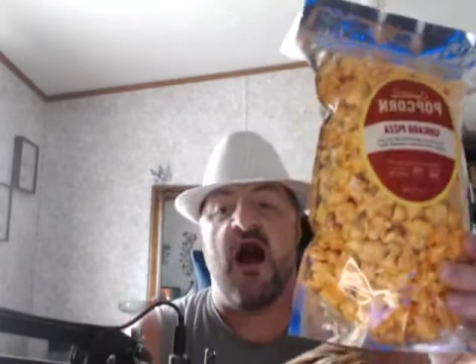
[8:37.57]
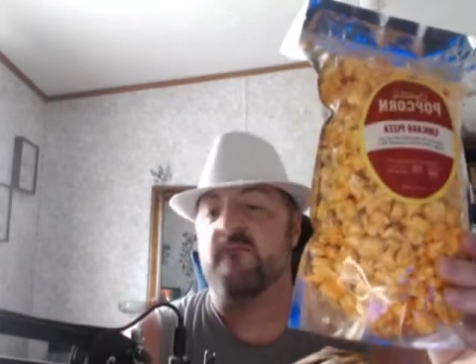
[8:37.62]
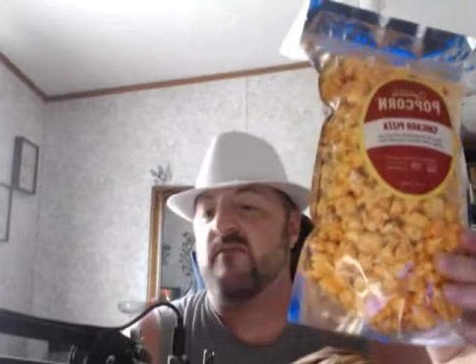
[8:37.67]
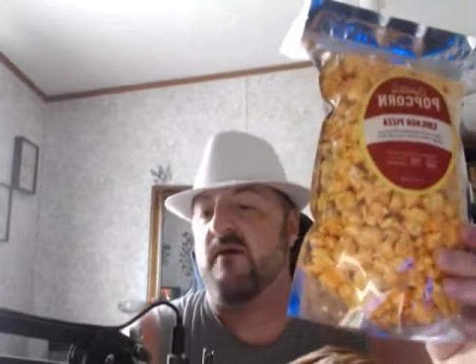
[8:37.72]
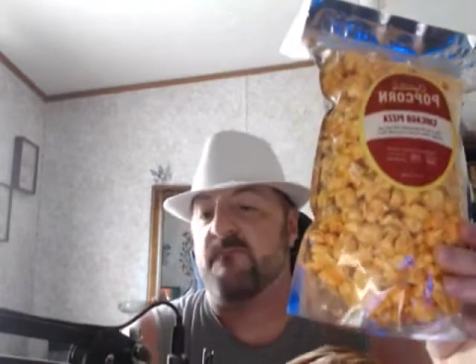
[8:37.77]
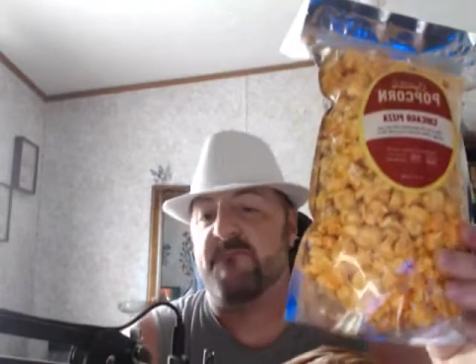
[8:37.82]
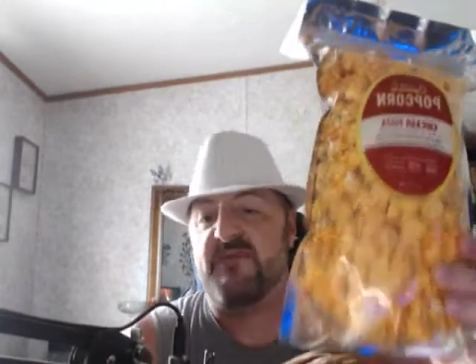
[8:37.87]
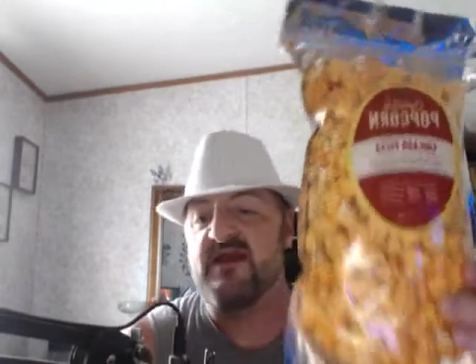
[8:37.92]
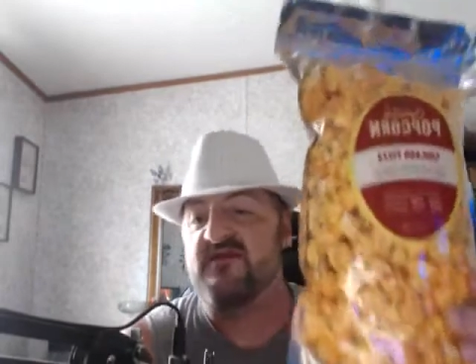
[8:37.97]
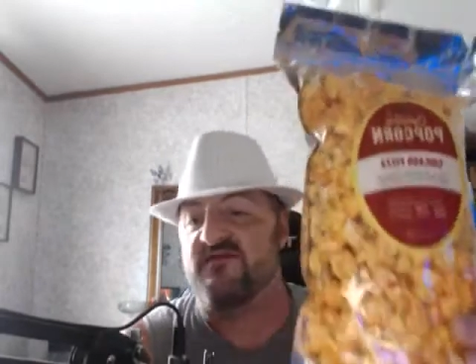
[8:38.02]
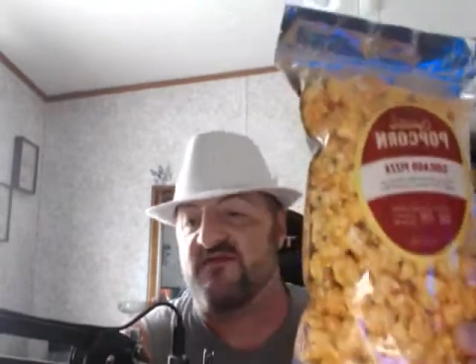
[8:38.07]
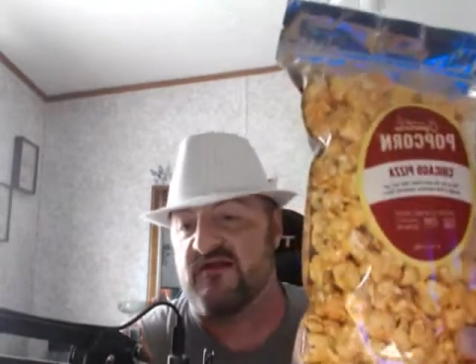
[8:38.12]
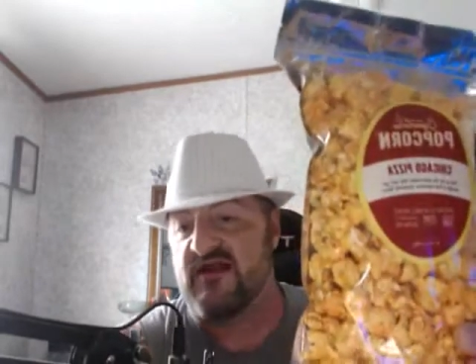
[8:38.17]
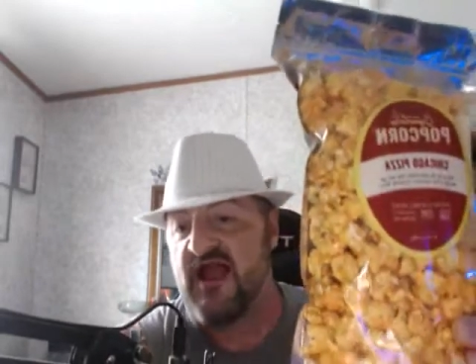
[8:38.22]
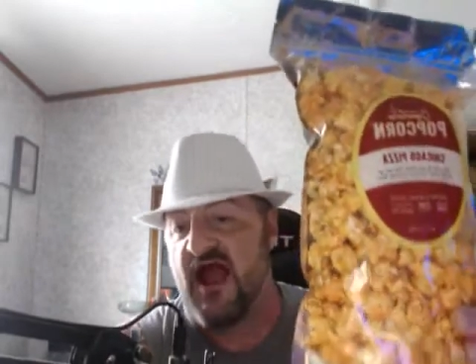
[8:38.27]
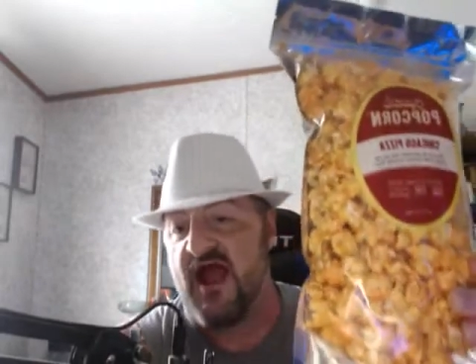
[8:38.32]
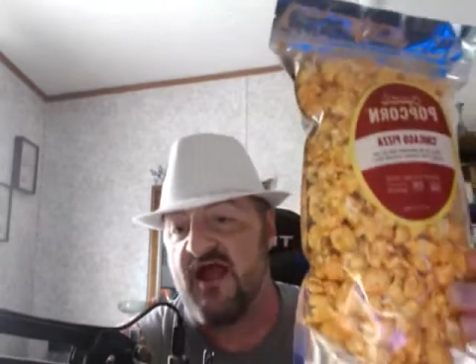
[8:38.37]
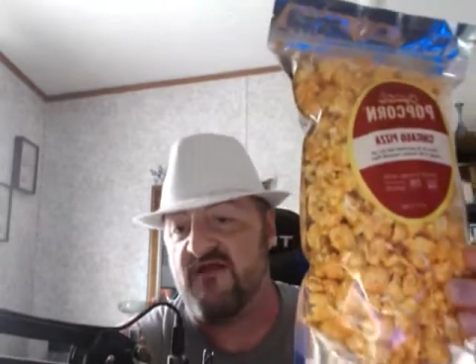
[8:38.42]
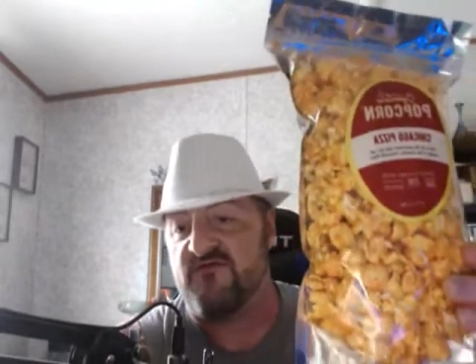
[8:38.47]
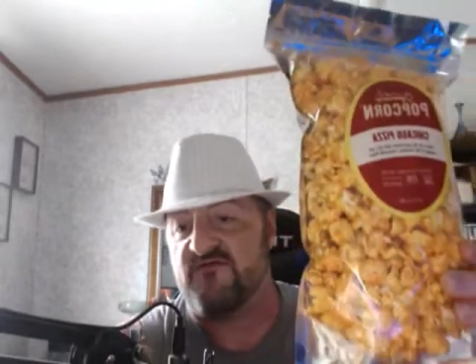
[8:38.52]
I'm a pizza,
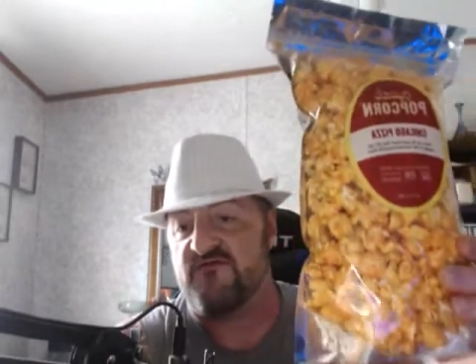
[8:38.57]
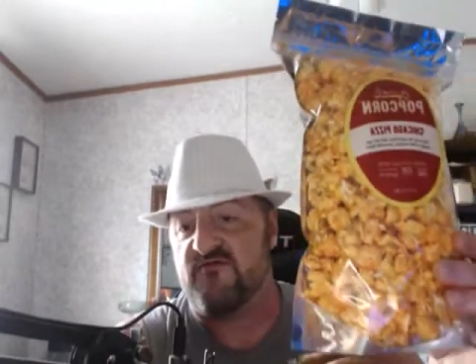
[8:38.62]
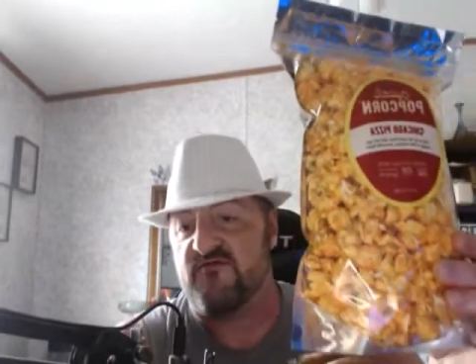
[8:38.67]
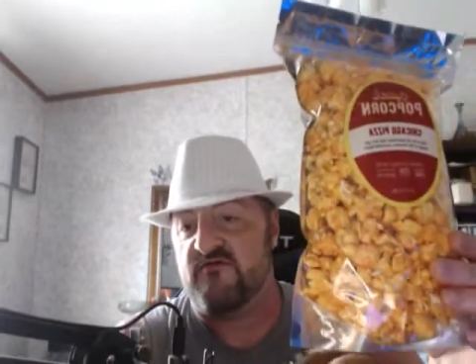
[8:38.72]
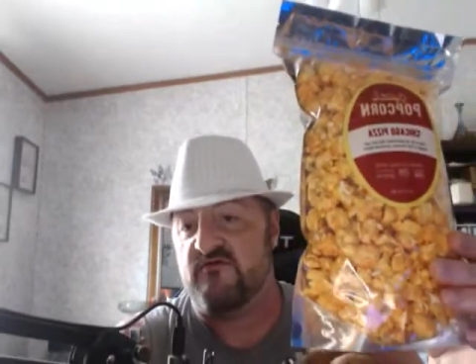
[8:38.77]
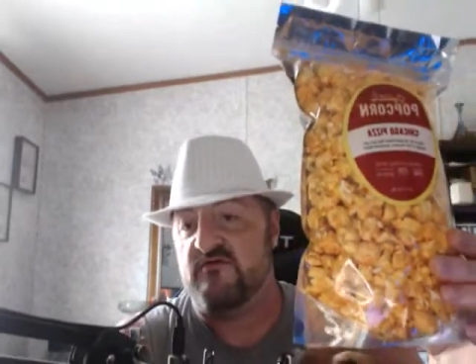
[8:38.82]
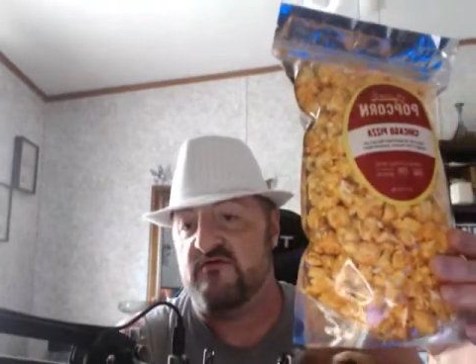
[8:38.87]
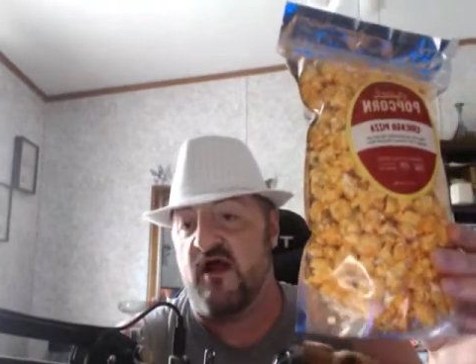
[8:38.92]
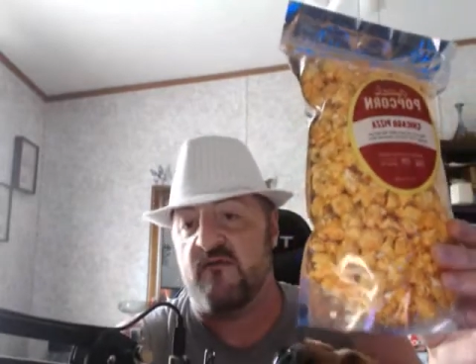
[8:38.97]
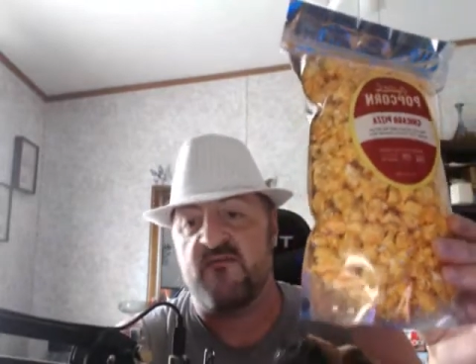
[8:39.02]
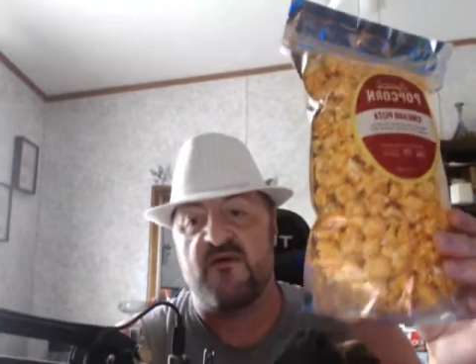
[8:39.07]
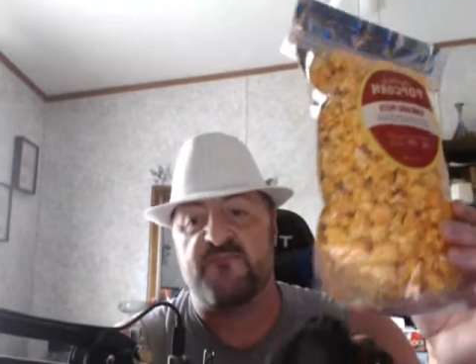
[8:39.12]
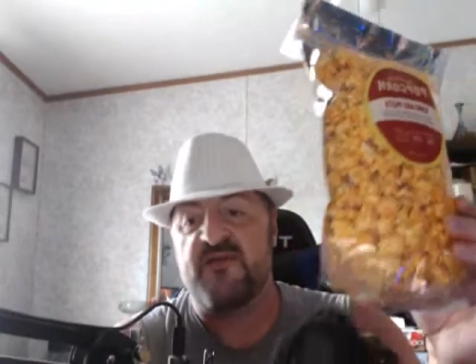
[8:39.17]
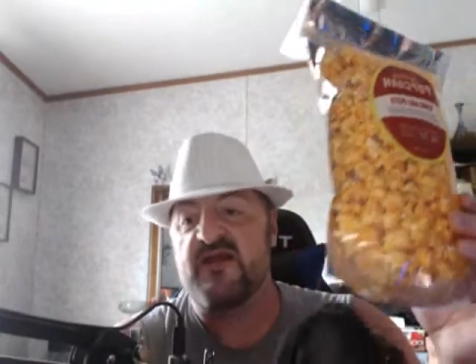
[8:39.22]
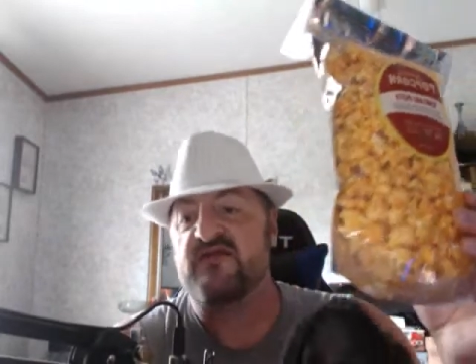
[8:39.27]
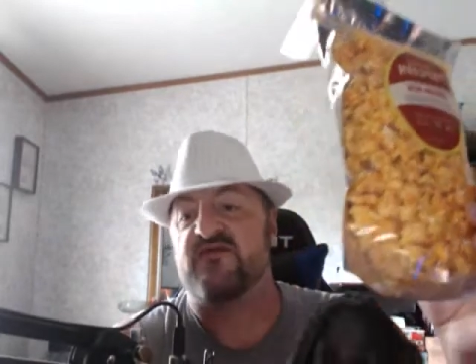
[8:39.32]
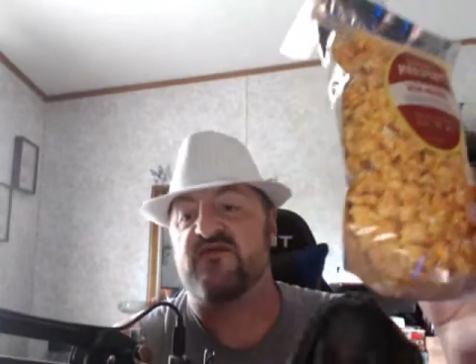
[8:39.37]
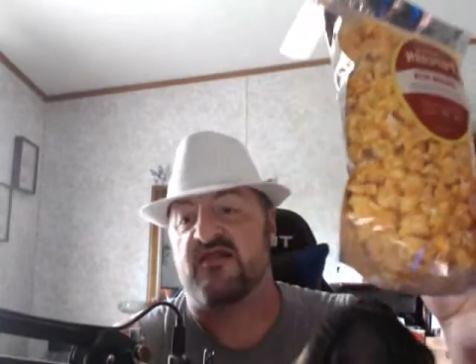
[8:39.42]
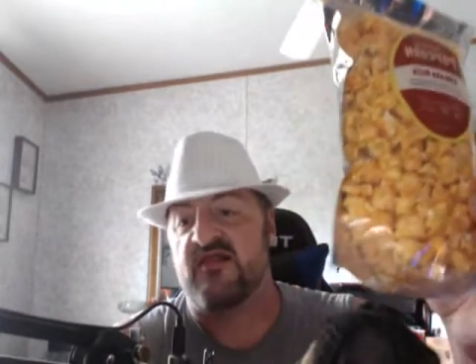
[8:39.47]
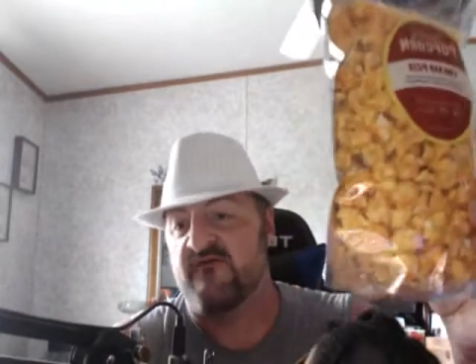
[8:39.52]
guys. I'm a
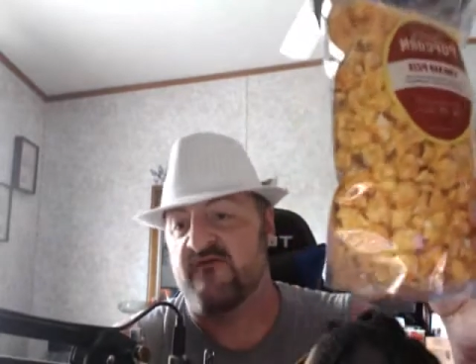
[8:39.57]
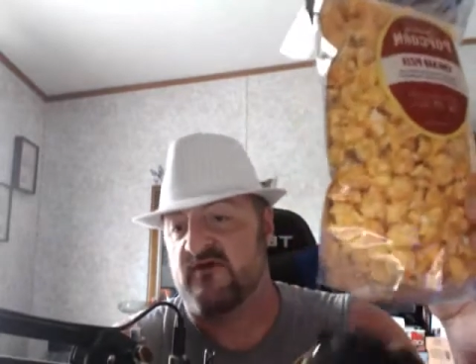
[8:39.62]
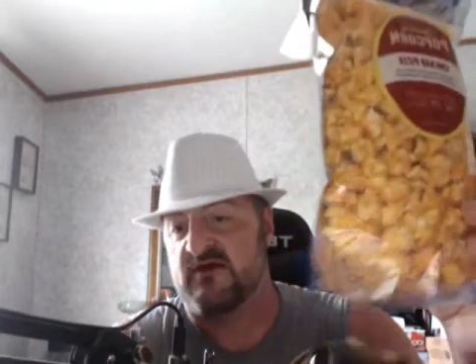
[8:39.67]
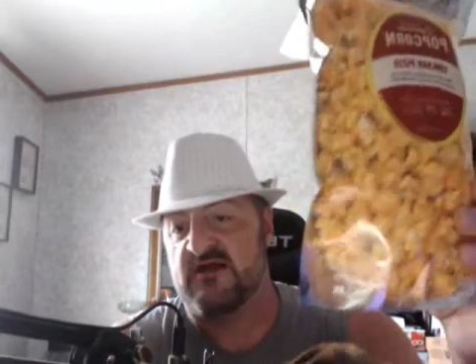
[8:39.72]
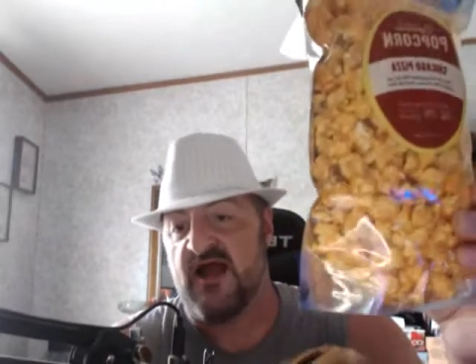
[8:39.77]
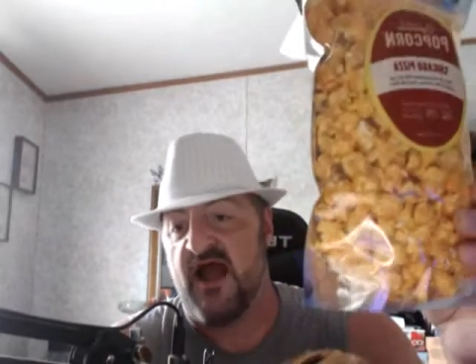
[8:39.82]
pizza lover,